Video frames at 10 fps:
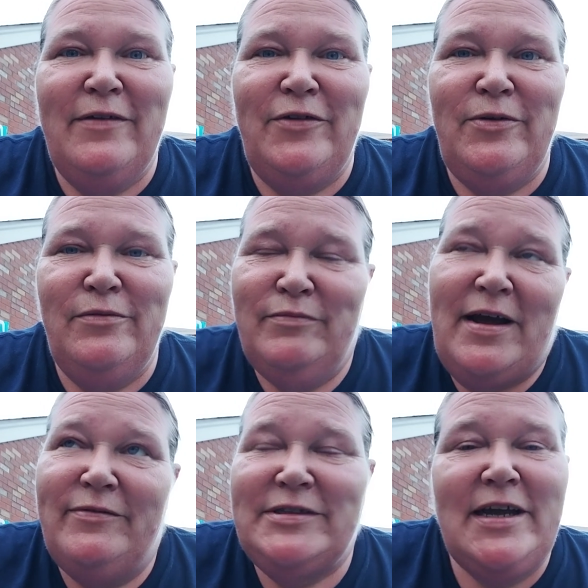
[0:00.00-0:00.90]
if you
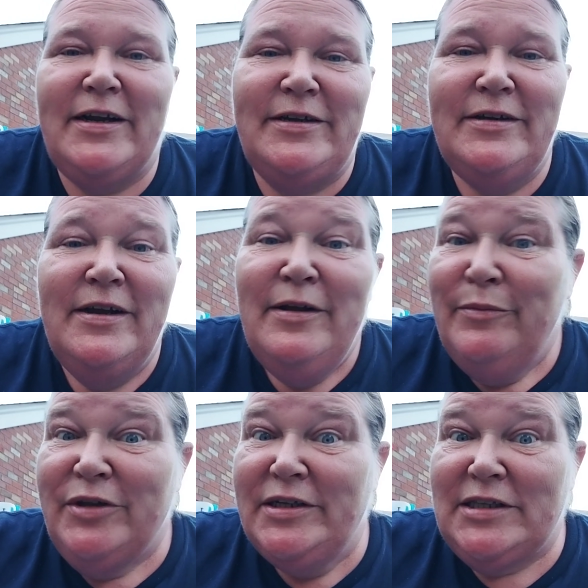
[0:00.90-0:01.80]
have a second,
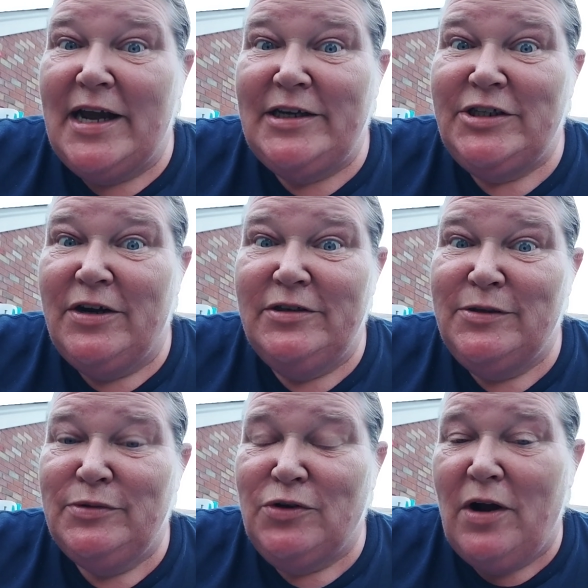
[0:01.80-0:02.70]
please like, share, and
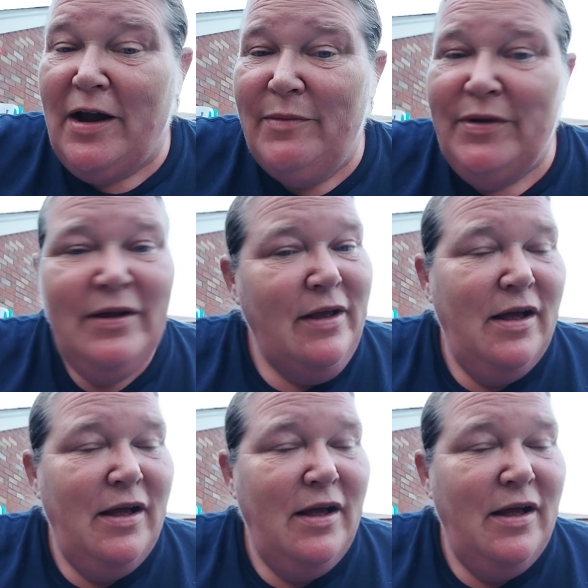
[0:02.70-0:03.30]
subscribe.